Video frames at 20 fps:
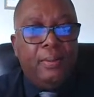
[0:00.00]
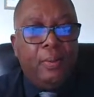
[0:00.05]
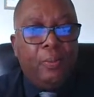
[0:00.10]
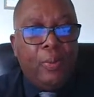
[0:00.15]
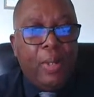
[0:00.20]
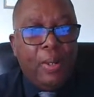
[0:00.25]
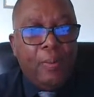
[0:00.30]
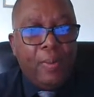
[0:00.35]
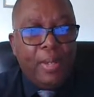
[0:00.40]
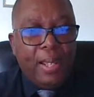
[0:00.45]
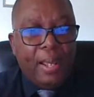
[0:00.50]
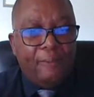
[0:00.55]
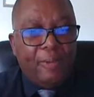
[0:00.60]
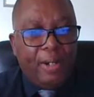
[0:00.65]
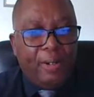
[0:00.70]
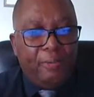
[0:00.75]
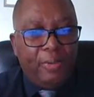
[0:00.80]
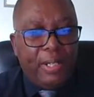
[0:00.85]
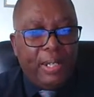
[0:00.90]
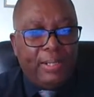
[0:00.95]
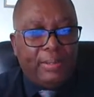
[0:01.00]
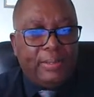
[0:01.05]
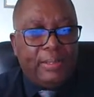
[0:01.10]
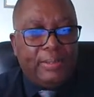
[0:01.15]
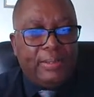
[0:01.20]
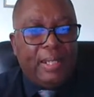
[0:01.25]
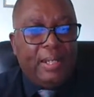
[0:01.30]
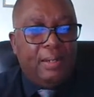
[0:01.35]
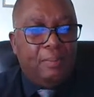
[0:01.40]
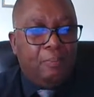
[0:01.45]
The way we have our
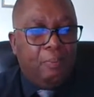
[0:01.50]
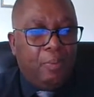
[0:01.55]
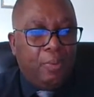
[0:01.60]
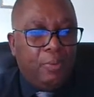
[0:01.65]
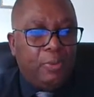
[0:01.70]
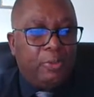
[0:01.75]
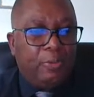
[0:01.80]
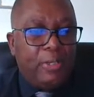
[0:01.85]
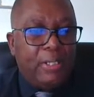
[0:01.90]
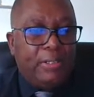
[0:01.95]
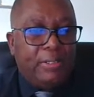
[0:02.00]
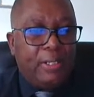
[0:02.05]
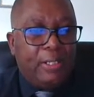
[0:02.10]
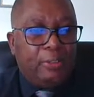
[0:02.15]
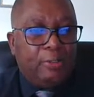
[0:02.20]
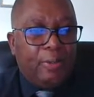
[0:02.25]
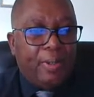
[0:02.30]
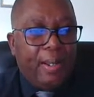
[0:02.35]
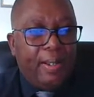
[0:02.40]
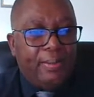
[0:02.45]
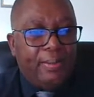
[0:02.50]
reactor set and most research